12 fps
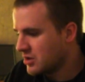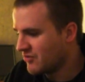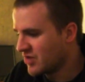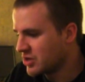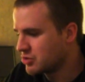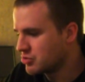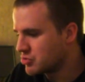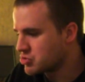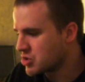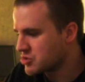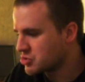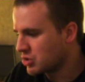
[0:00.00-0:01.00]
If I had to do the
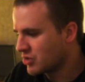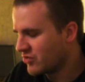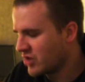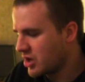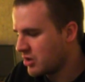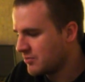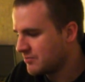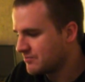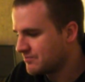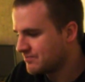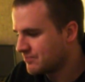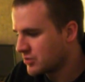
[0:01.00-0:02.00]
Jaws all over again,
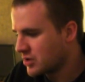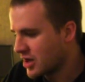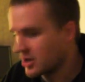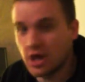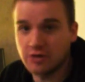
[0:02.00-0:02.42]
I,